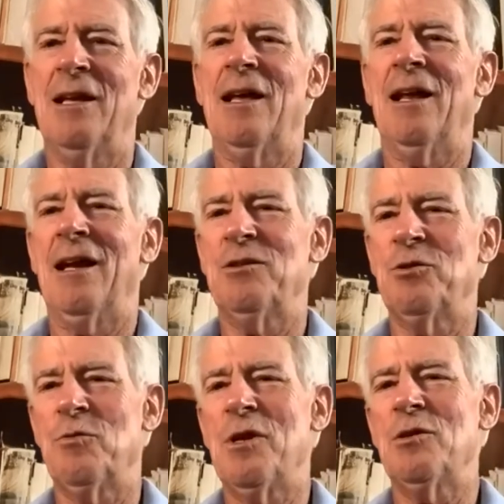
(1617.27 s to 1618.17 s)
And as
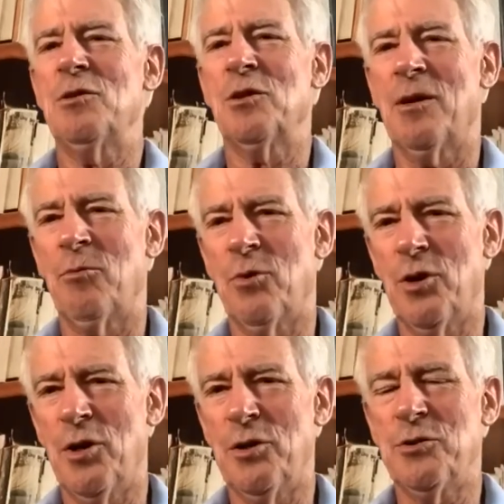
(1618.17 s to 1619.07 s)
you read, you look up
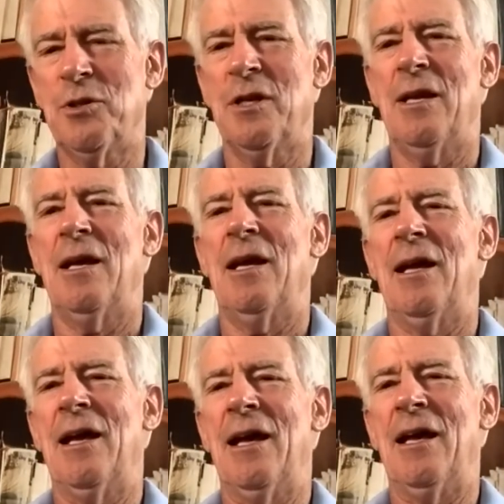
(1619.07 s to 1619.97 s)
words,
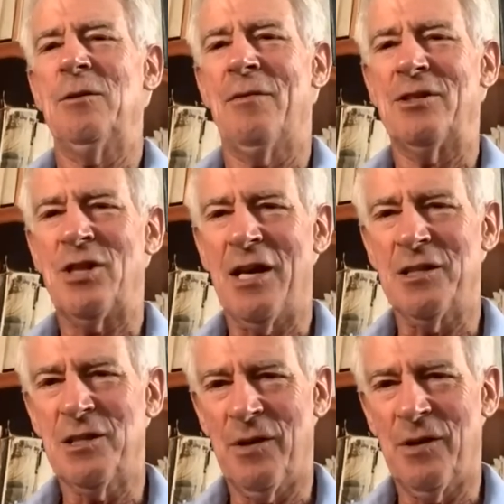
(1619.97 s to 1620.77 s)
you have a chance of